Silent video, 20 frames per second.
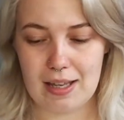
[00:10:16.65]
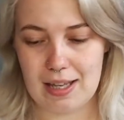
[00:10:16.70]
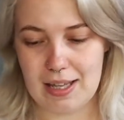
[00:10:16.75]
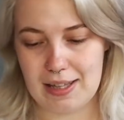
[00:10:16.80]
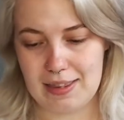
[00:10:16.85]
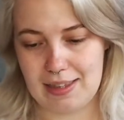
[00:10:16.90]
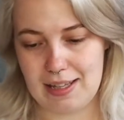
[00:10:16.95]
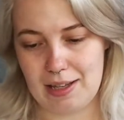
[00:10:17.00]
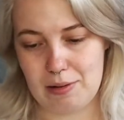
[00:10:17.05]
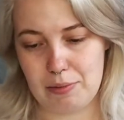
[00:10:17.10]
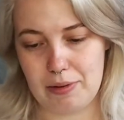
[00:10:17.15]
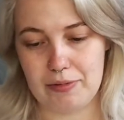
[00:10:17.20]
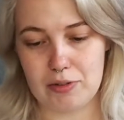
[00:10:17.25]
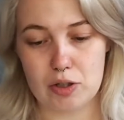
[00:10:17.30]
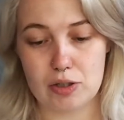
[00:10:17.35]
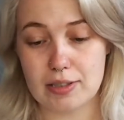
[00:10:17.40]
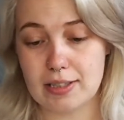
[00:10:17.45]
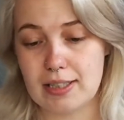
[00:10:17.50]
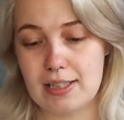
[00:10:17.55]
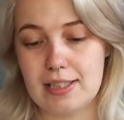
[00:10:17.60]
And then we've
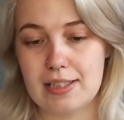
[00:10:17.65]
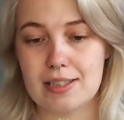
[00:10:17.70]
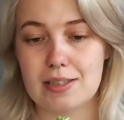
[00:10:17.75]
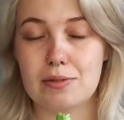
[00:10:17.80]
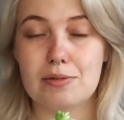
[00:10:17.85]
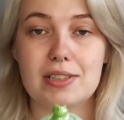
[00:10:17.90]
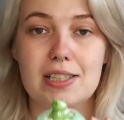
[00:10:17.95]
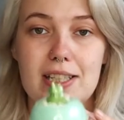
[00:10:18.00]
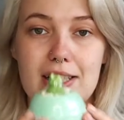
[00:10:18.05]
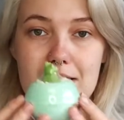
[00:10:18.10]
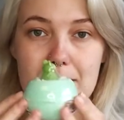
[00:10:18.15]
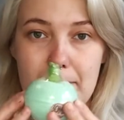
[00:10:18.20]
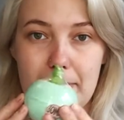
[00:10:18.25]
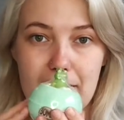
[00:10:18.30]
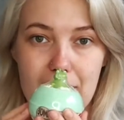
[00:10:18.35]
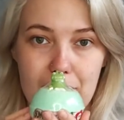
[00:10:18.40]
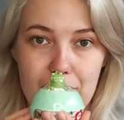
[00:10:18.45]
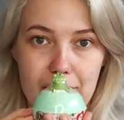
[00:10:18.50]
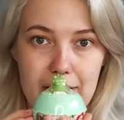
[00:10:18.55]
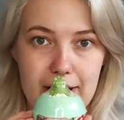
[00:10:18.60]
got, it's not easy
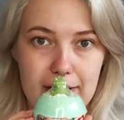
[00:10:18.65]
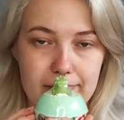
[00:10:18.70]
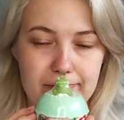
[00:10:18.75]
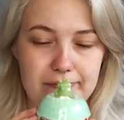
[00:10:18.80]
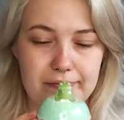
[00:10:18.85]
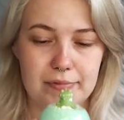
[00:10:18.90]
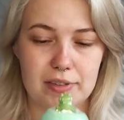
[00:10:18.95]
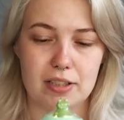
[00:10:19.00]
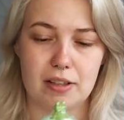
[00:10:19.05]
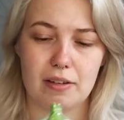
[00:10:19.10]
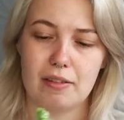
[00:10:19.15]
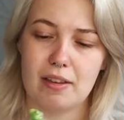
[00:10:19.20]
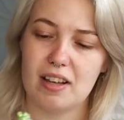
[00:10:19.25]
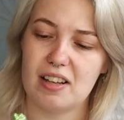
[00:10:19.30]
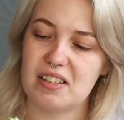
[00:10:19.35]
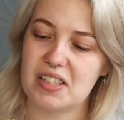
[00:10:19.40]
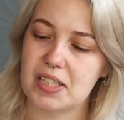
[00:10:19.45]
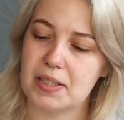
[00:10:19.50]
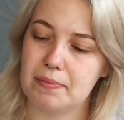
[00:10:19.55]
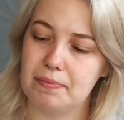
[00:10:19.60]
being green. So
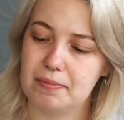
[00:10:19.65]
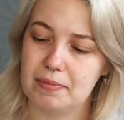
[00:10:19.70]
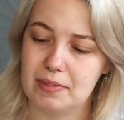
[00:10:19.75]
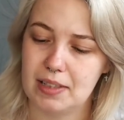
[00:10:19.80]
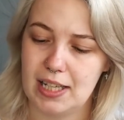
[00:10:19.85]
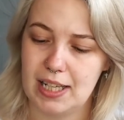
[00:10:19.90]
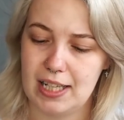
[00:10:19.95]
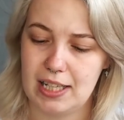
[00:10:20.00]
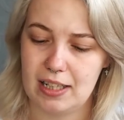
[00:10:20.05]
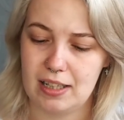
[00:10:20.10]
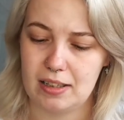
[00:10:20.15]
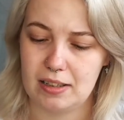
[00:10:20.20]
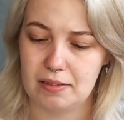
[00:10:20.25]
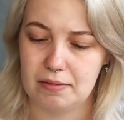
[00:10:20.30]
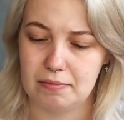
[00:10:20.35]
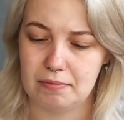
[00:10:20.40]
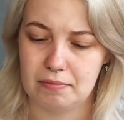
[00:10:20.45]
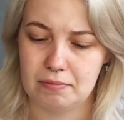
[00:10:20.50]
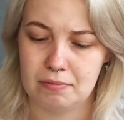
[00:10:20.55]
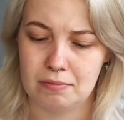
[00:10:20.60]
there's a little